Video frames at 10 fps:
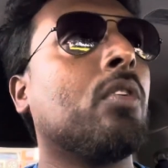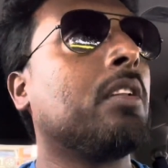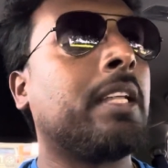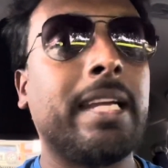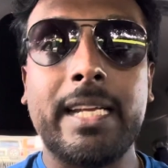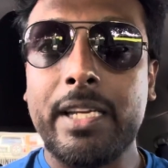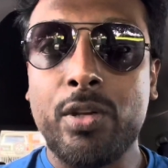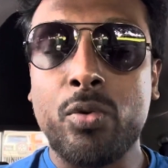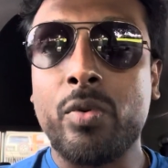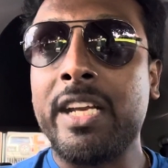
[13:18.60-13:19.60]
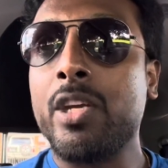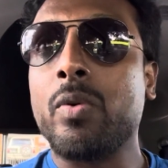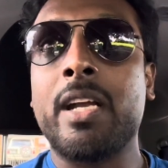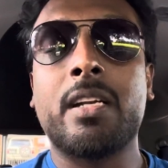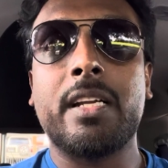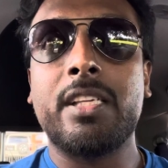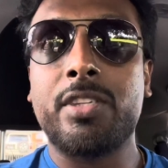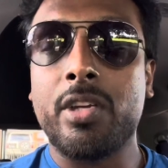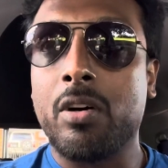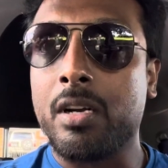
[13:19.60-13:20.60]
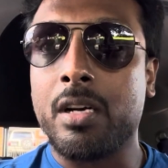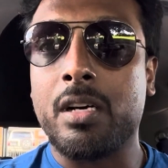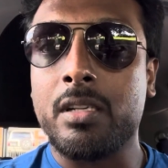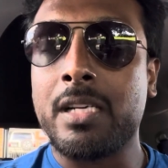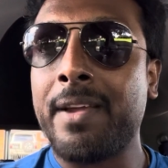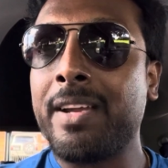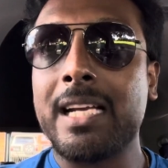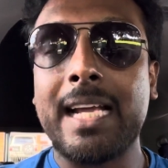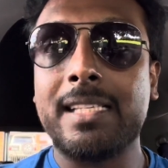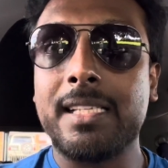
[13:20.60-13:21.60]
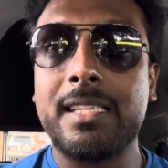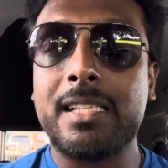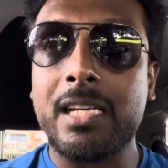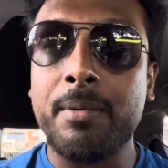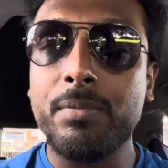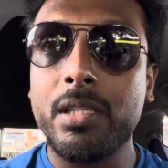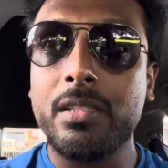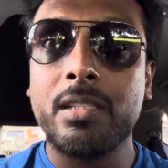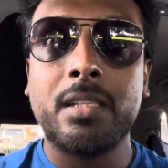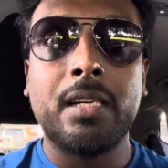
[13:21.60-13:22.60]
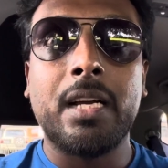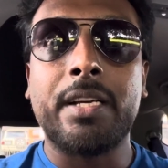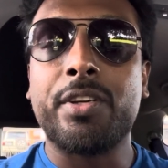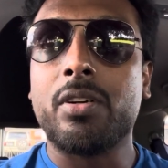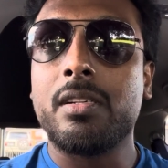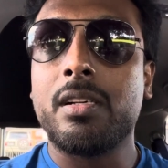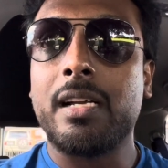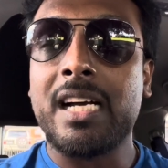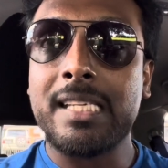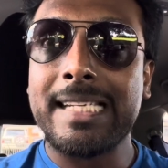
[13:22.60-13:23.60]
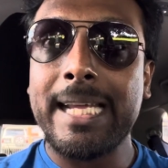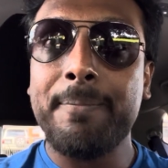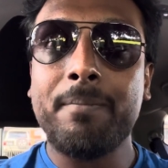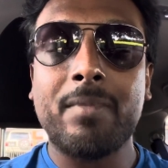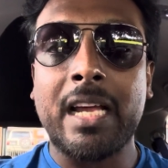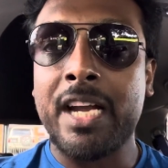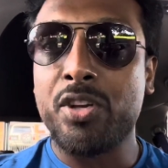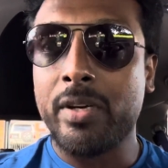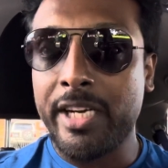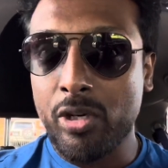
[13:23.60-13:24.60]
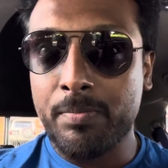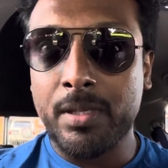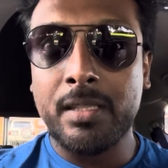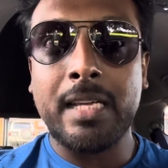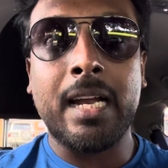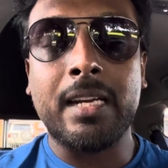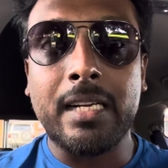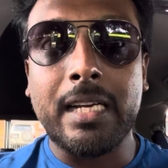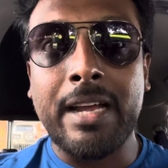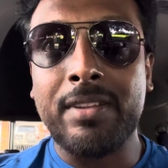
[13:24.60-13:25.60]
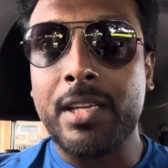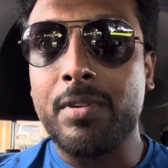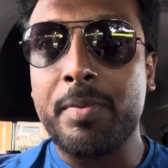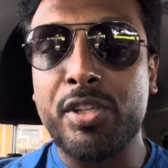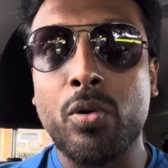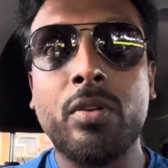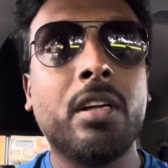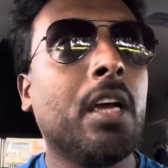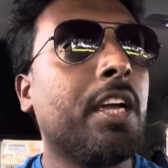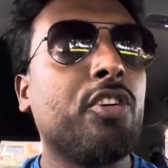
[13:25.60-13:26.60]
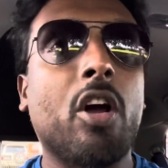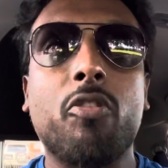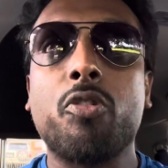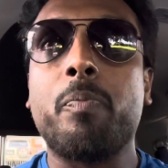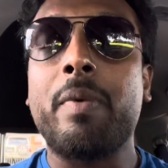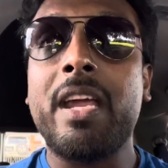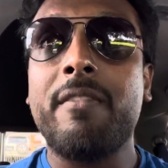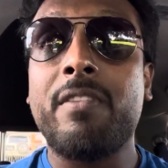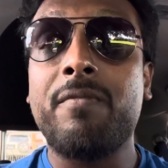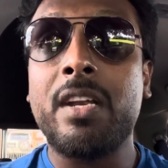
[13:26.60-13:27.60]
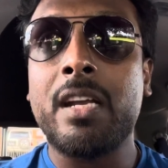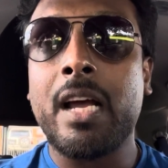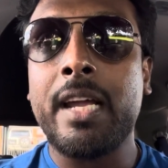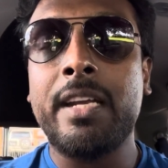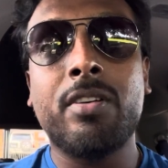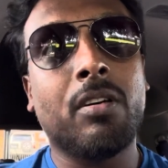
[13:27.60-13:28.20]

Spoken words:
thing you need to enter is your driving license number, your last name, and your date of birth, and everything will be shown. You have to pay $59,